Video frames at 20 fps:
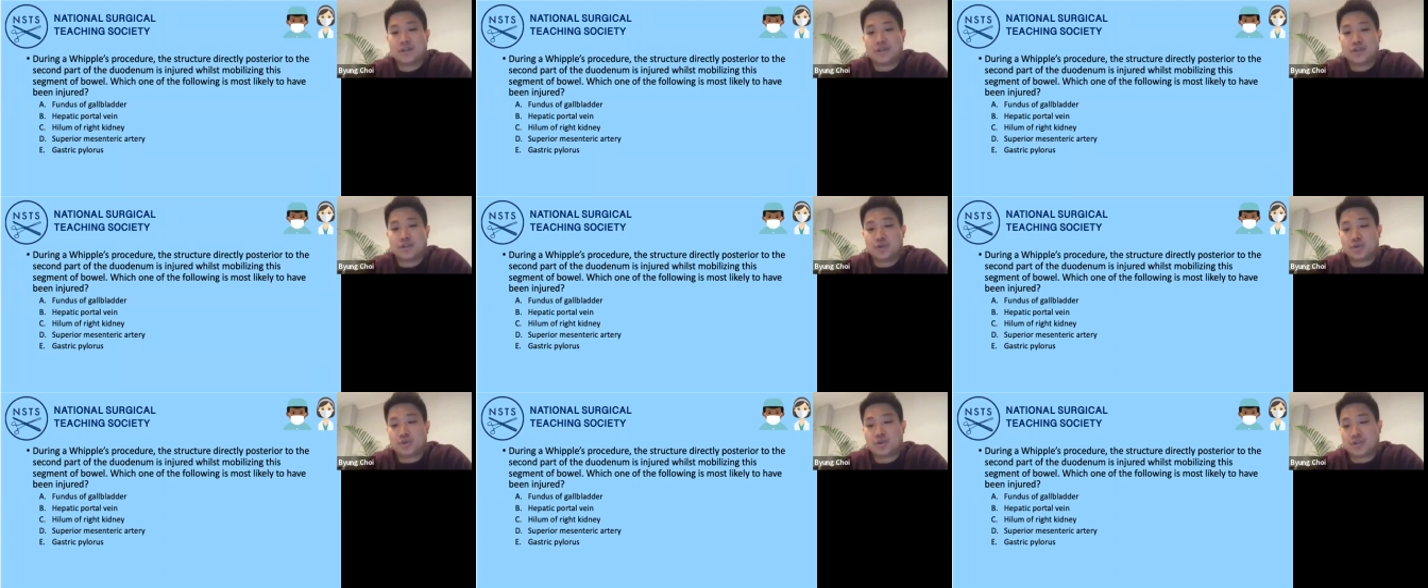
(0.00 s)

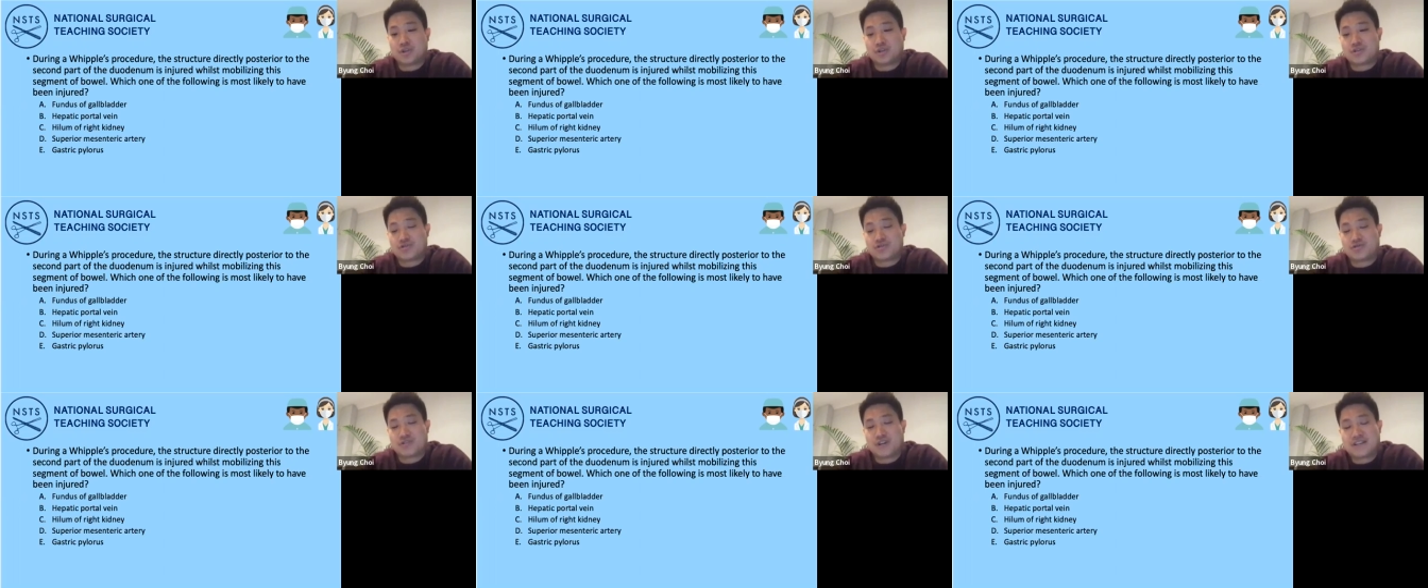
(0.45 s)
you
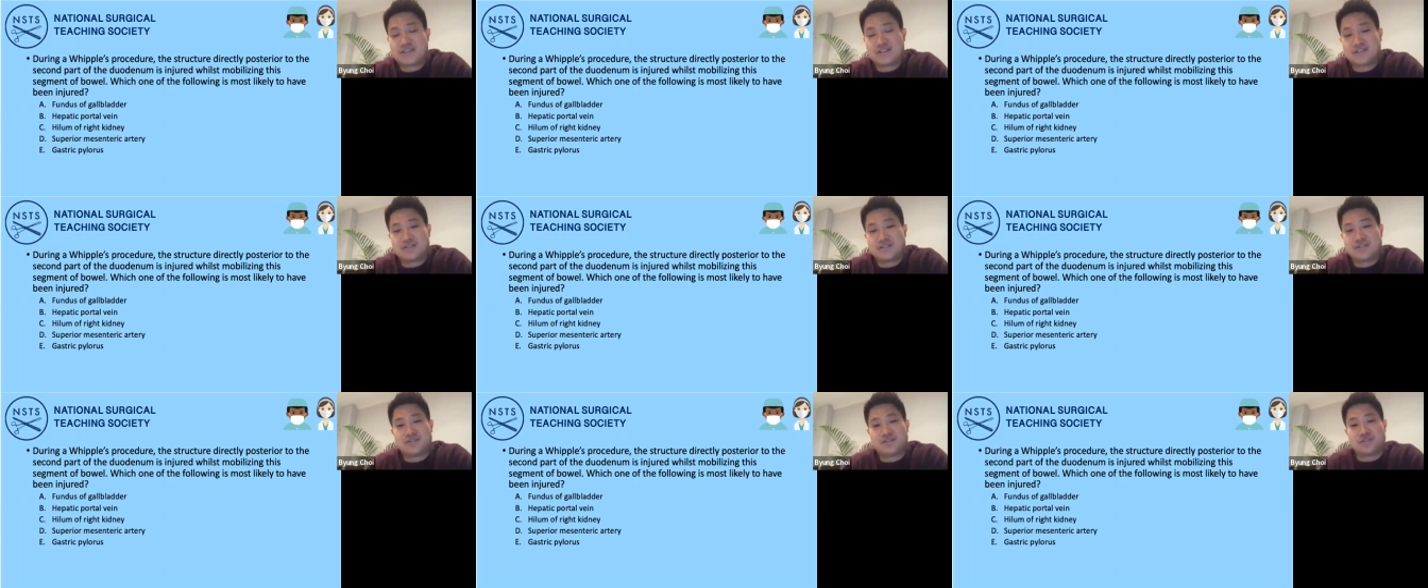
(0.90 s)
could try
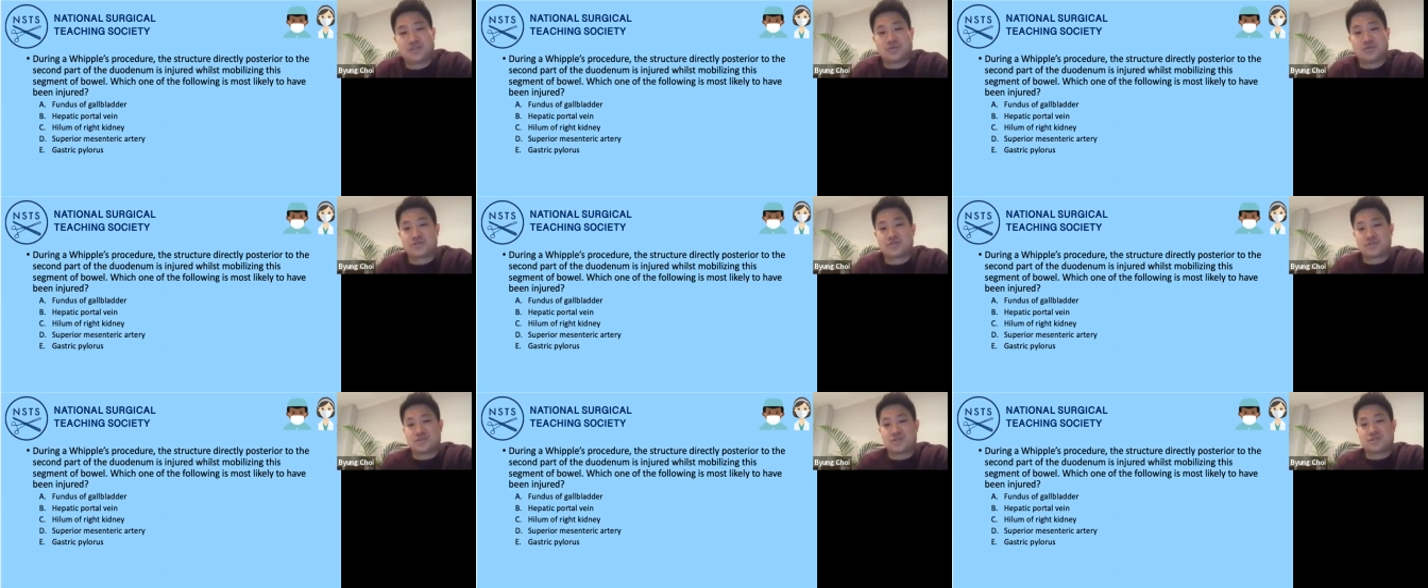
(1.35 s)
to
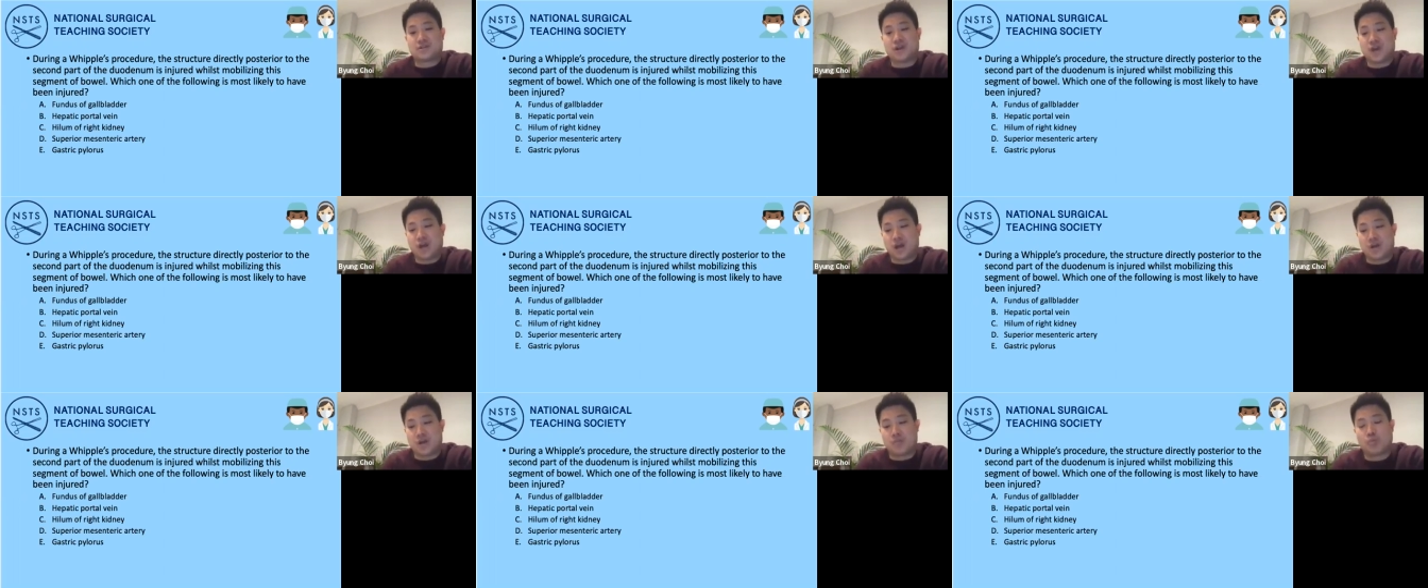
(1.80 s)
deduce
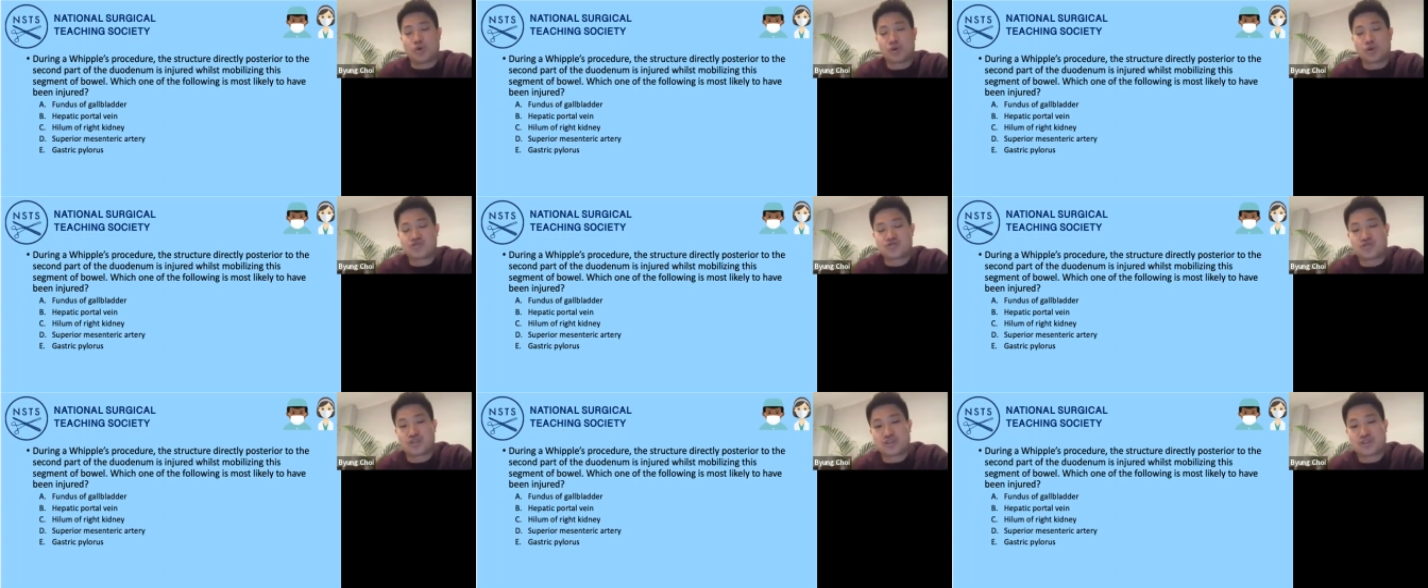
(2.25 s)

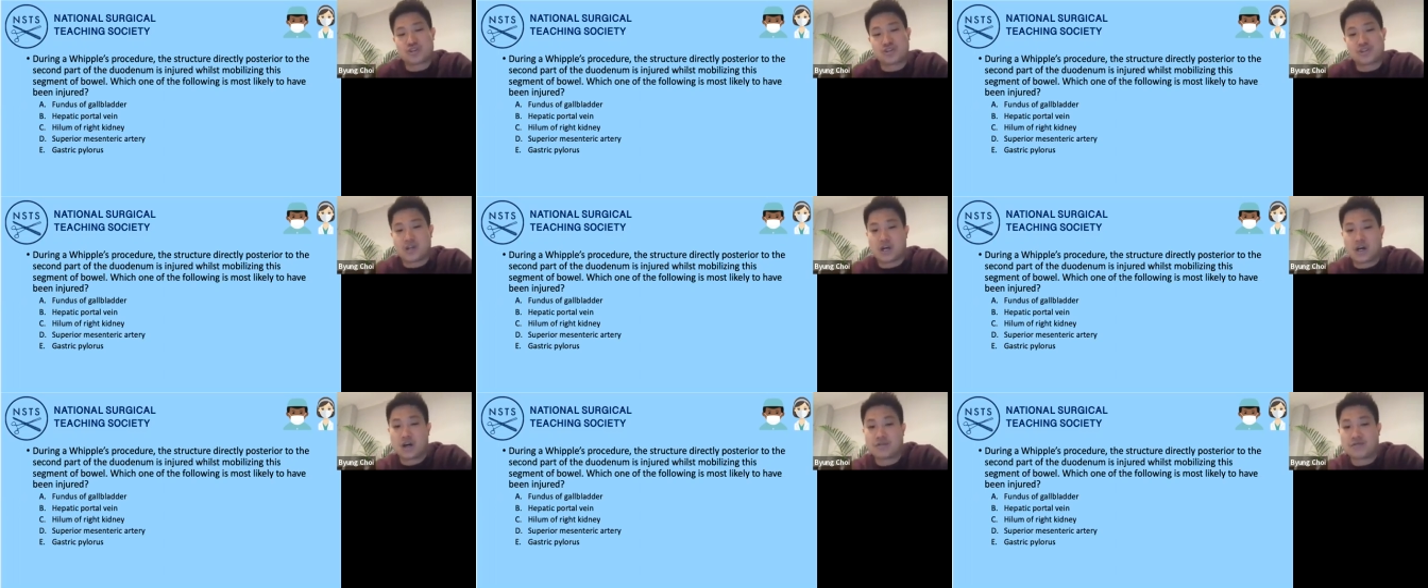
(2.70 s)
what
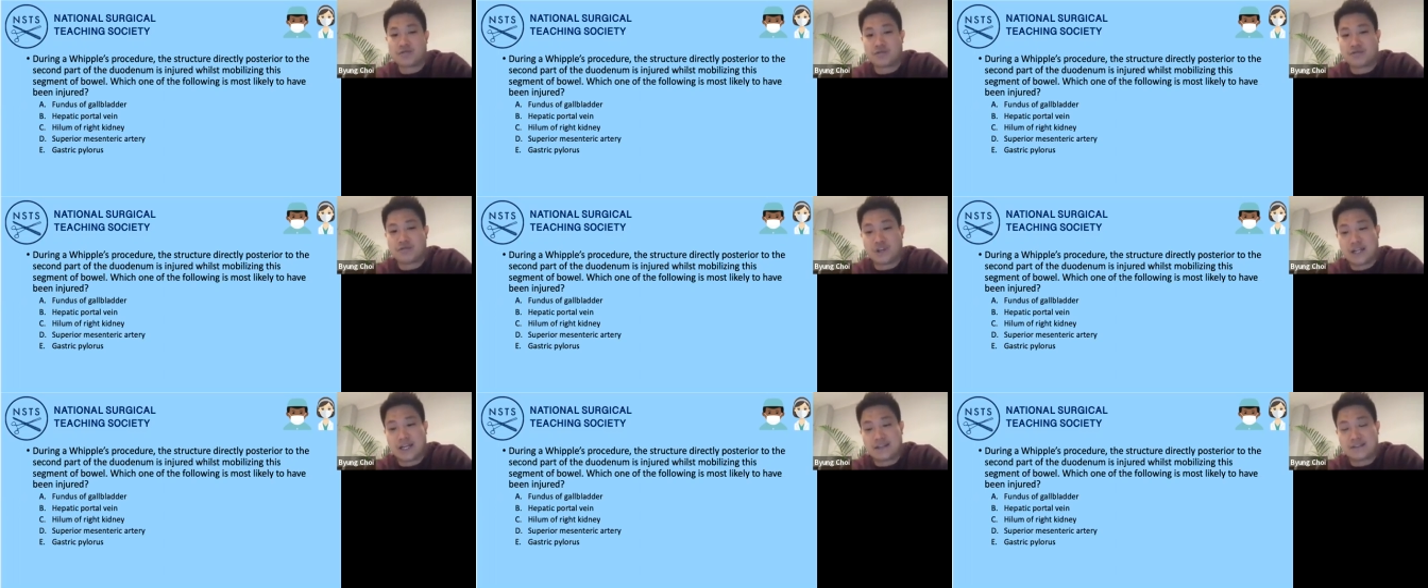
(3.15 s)
structures are
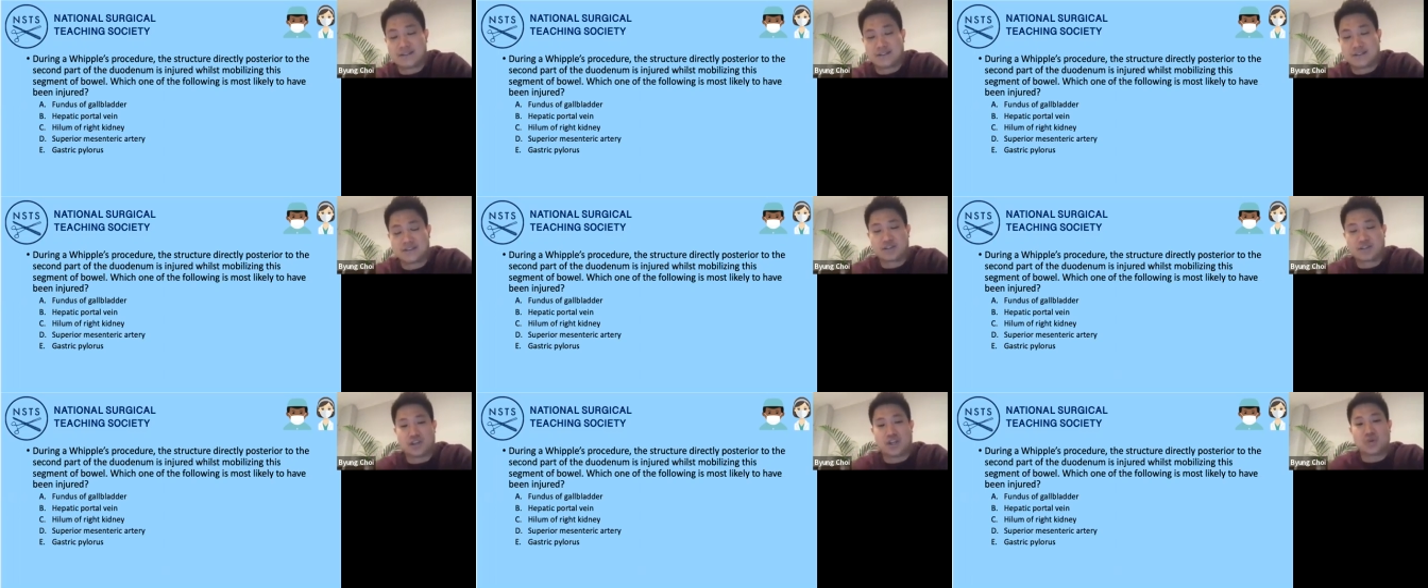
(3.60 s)

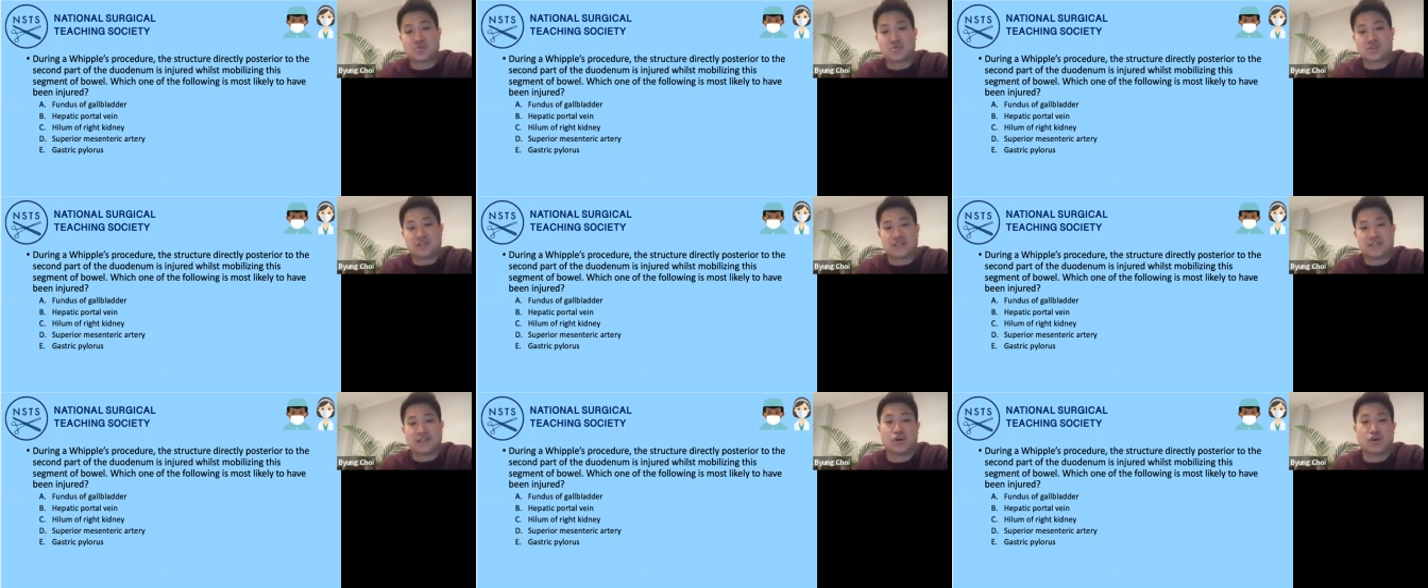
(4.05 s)
related
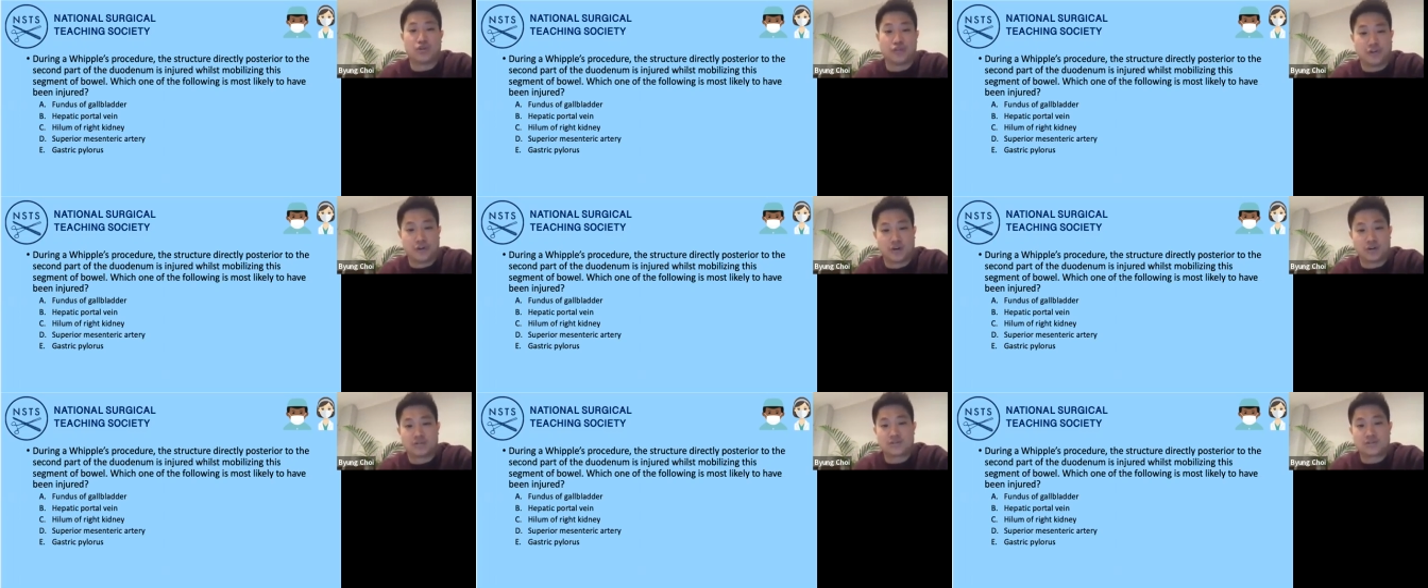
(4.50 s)
closely or
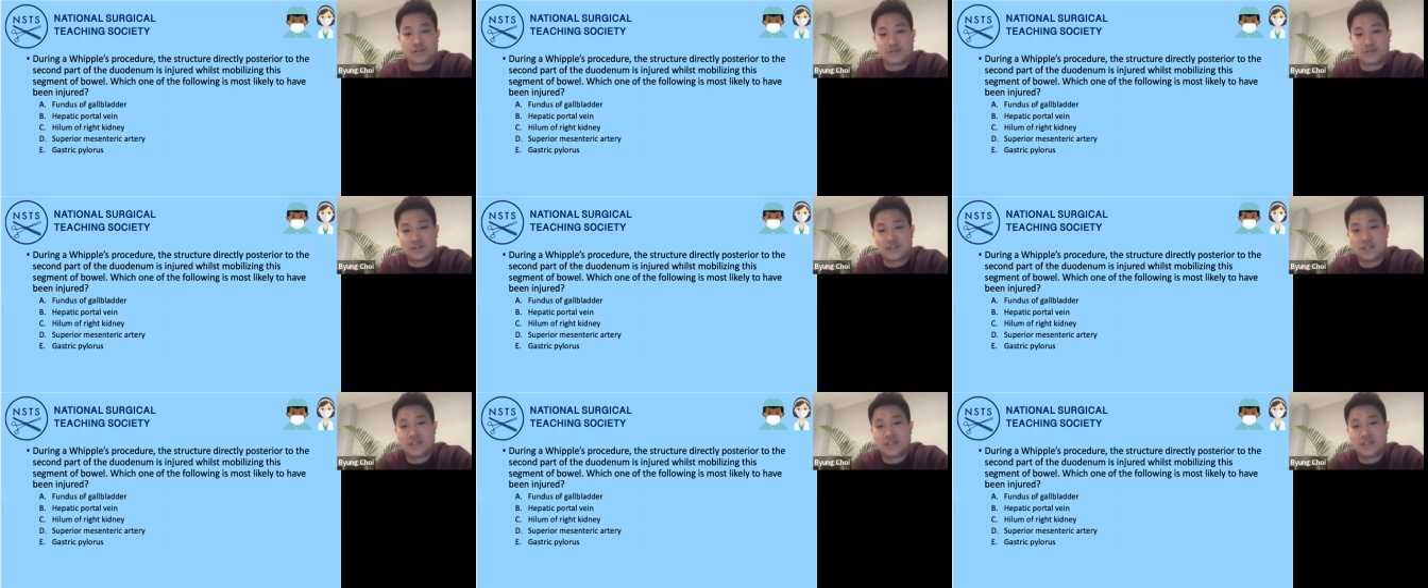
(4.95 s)
not.